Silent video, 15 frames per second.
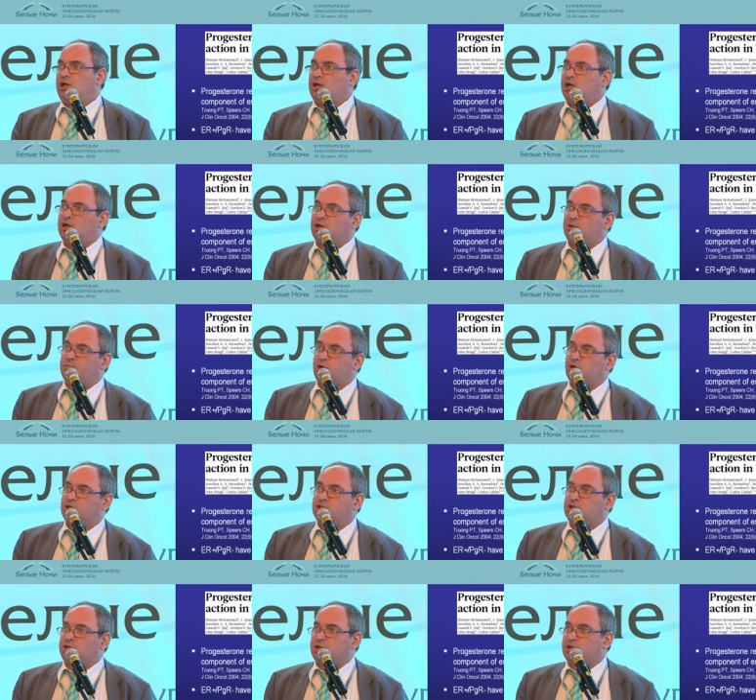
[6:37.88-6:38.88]
uh,
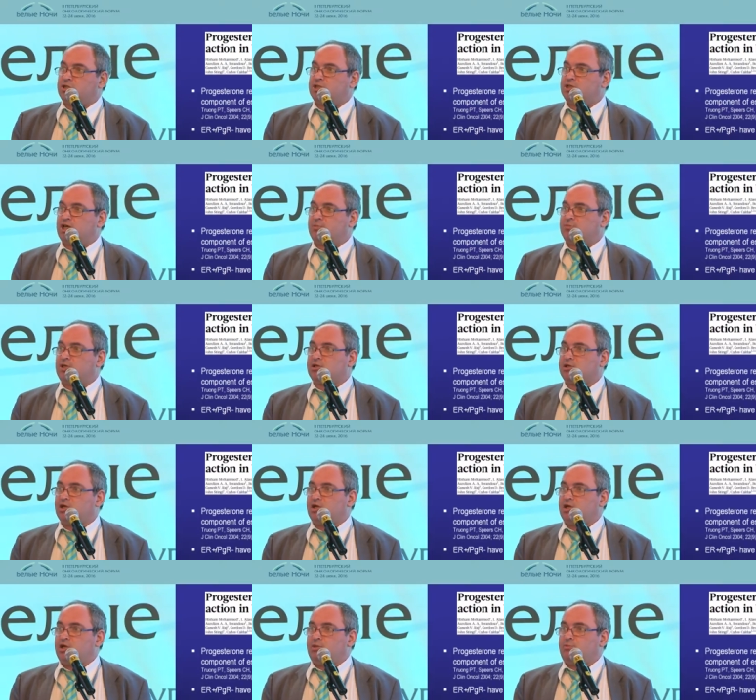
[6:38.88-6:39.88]
progesterone receptor
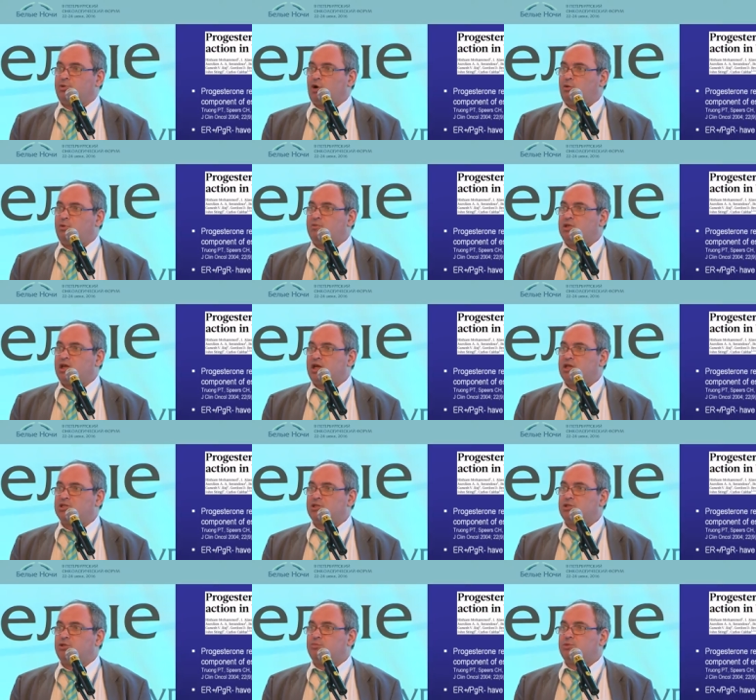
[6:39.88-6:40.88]
probably has
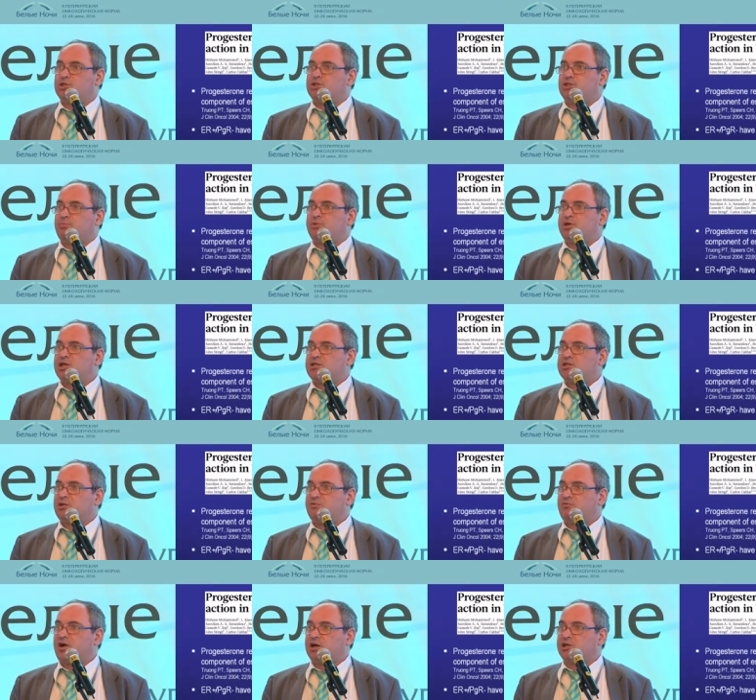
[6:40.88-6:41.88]
a tumor
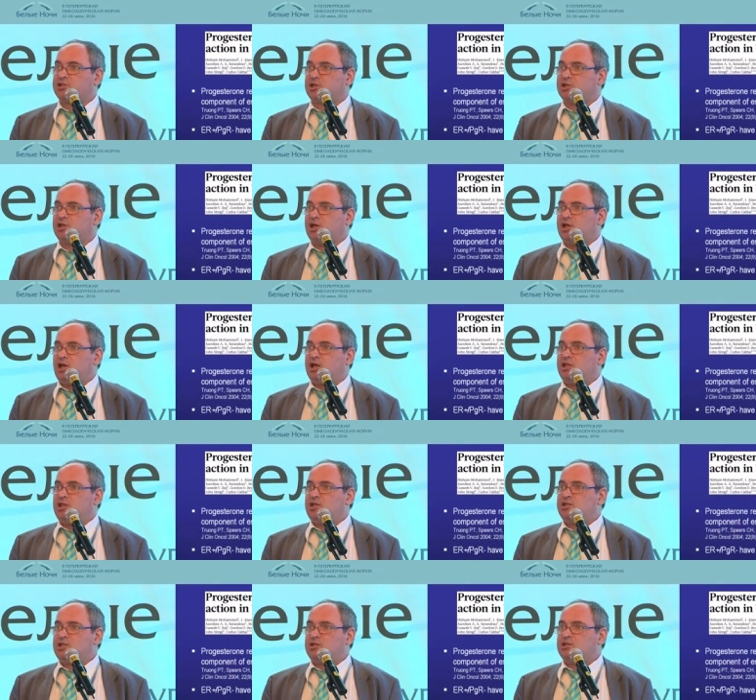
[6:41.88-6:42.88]
suppressor function, at
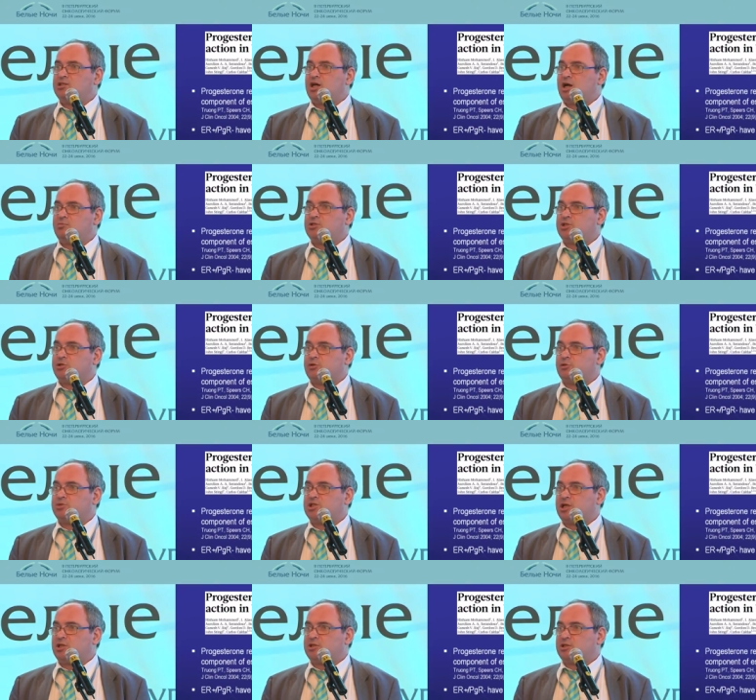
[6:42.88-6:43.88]
least in some
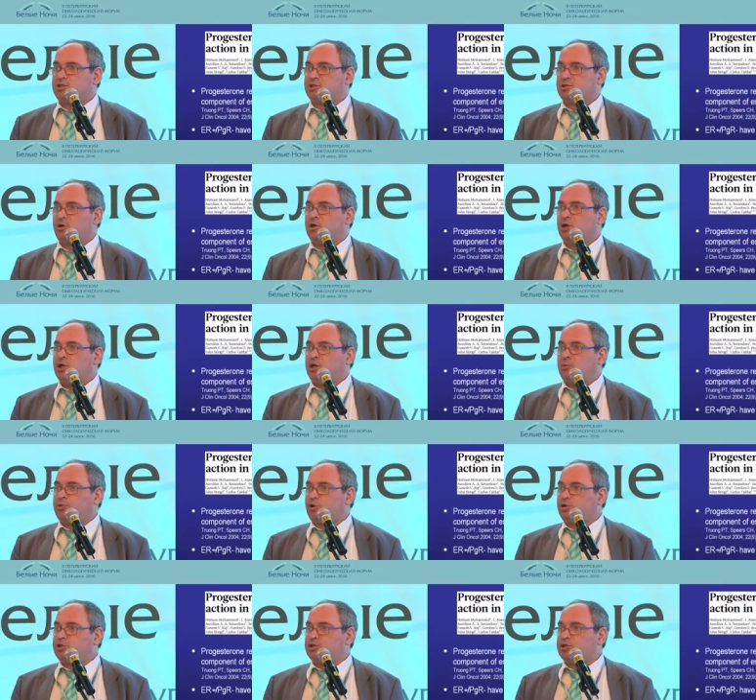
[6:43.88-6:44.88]
circumstances. So
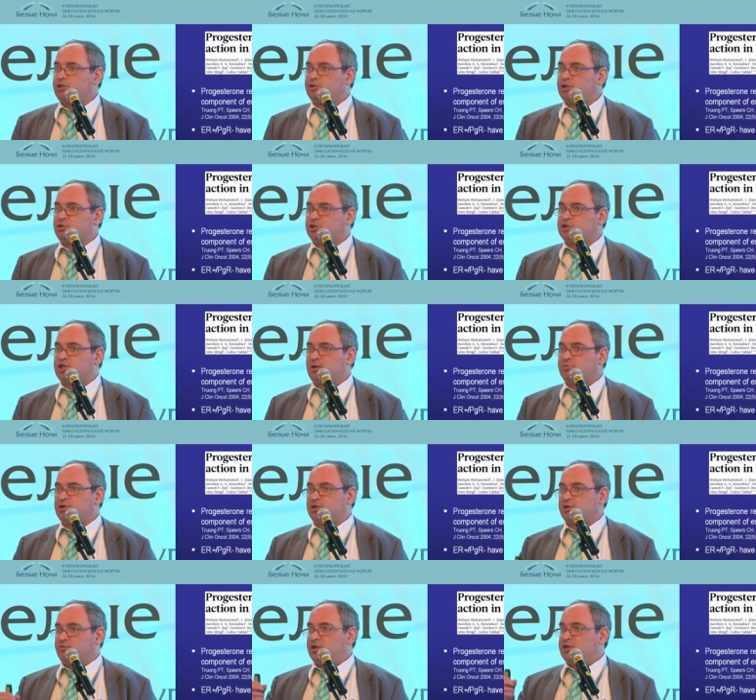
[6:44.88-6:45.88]
progesterone
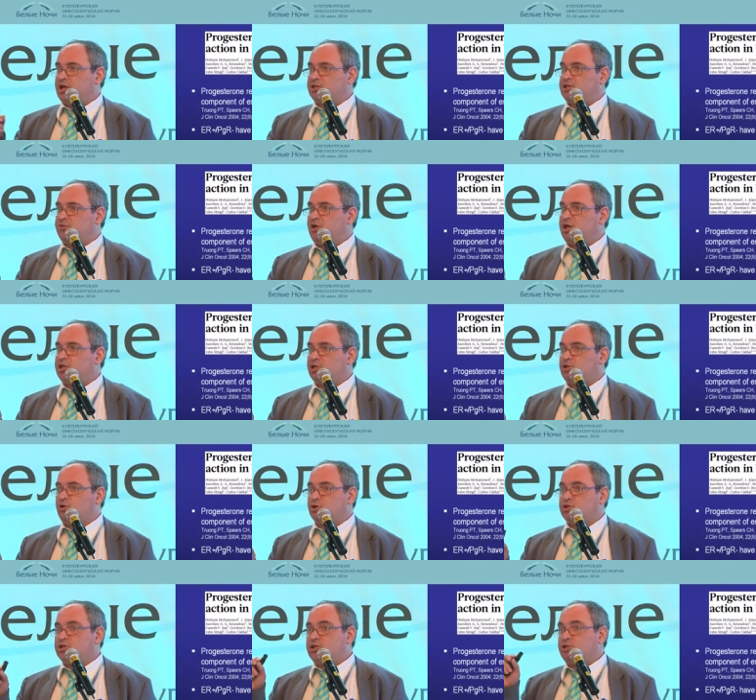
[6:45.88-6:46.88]
receptor, when activated,
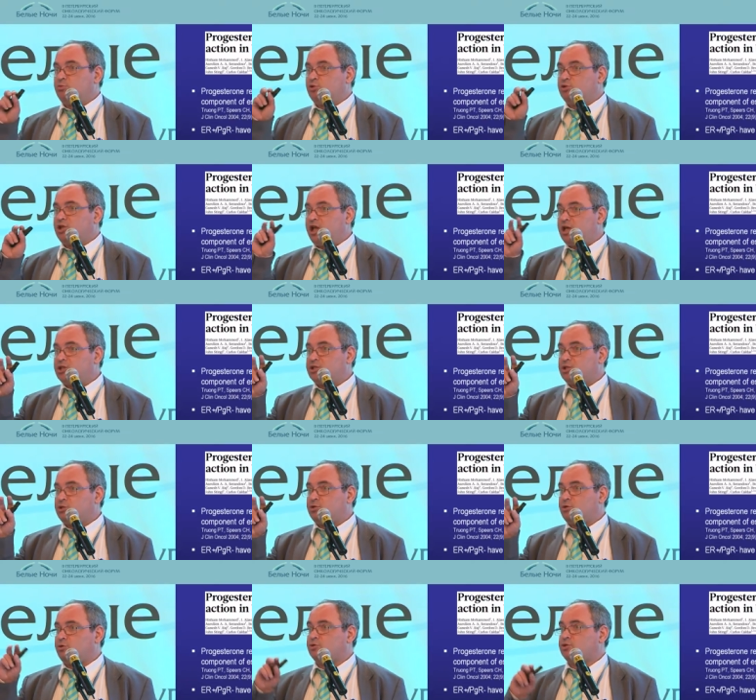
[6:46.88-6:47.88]
not stimulates the
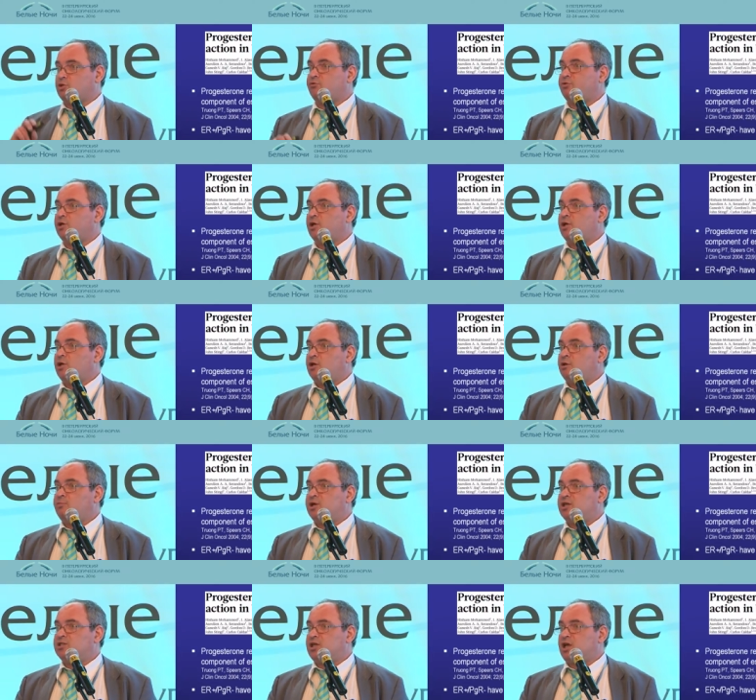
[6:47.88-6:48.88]
growth of
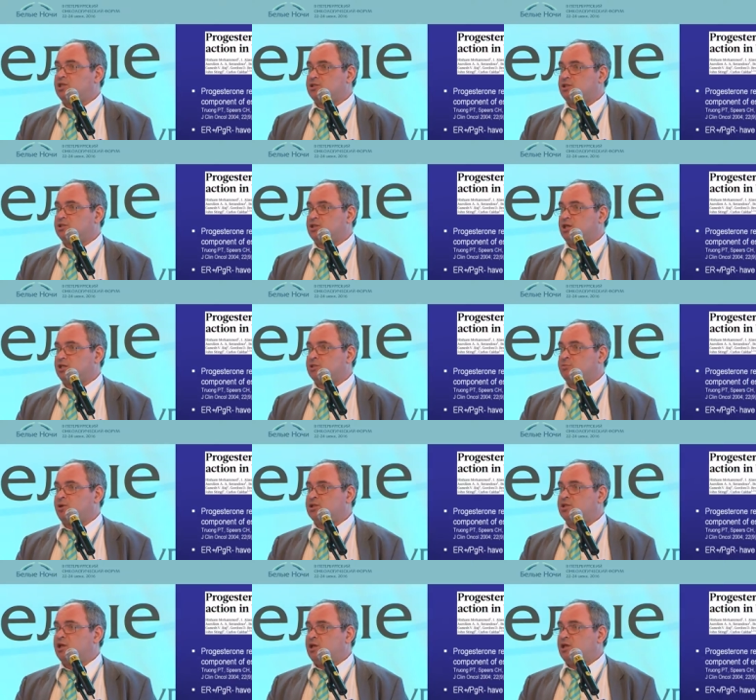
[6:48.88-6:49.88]
breast cancer cells,
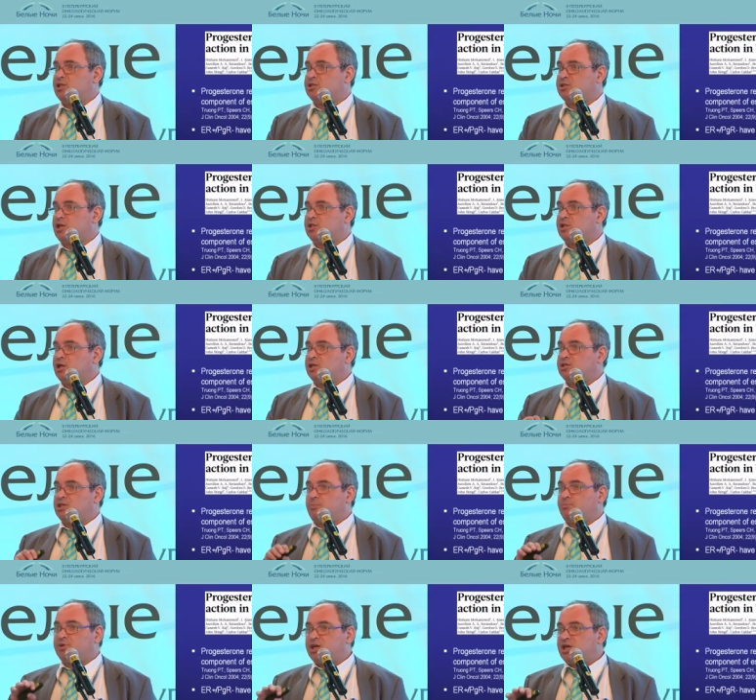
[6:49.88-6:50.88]
but instead
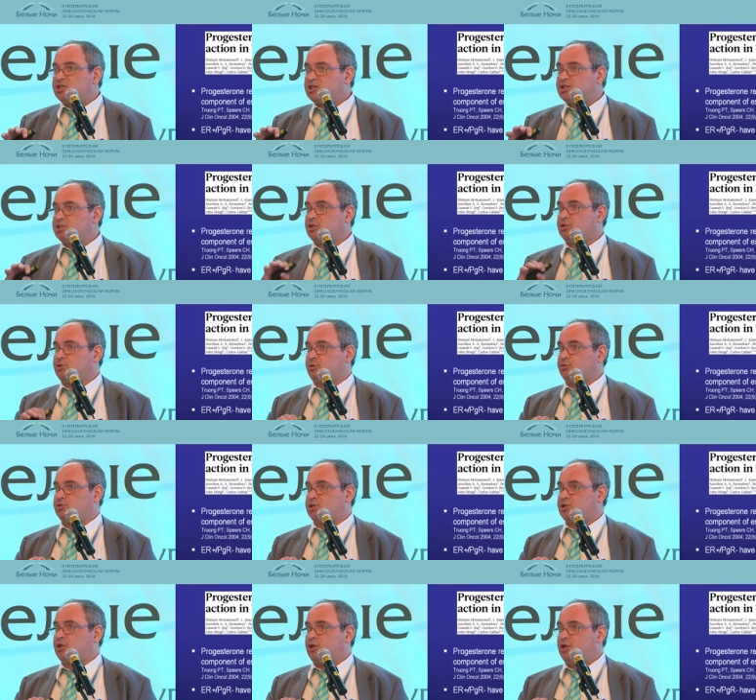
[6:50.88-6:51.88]
suppresses the
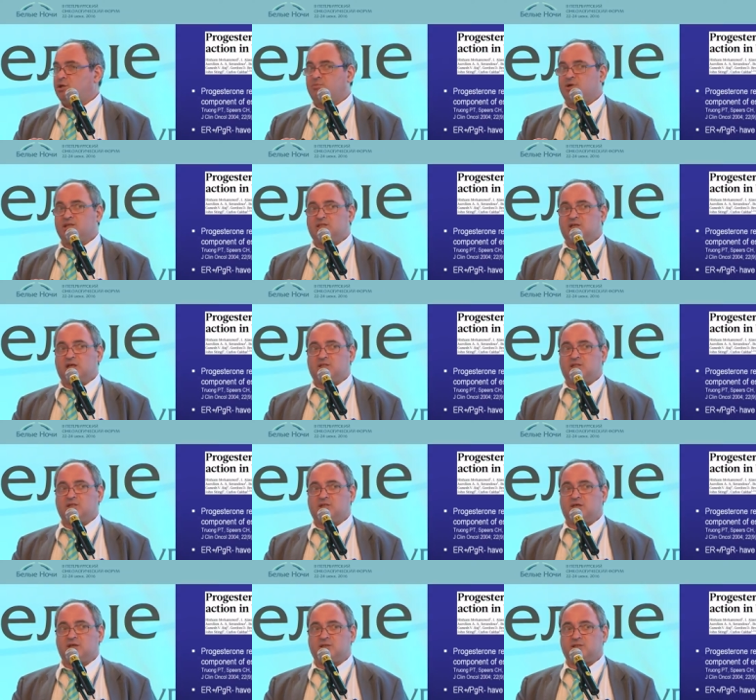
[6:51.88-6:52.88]
growth of breast cancer
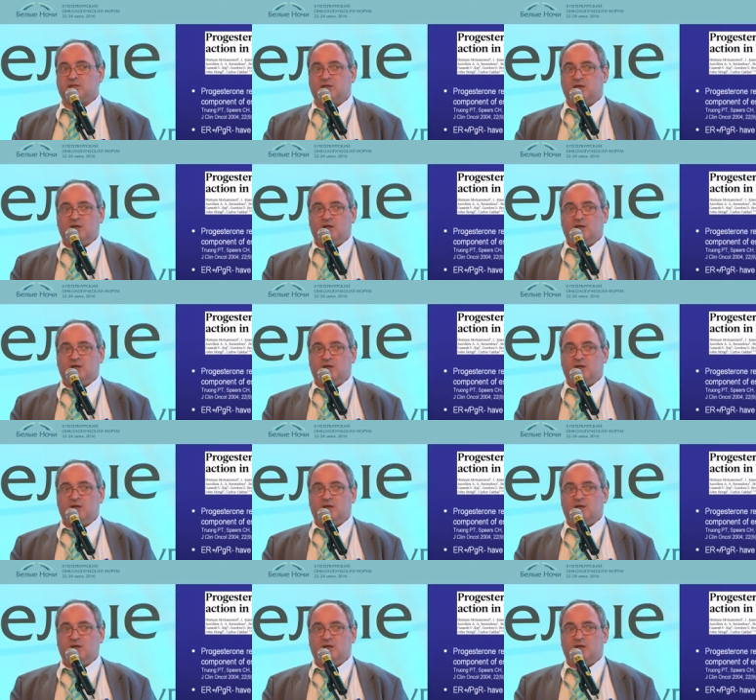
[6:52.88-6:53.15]
cells.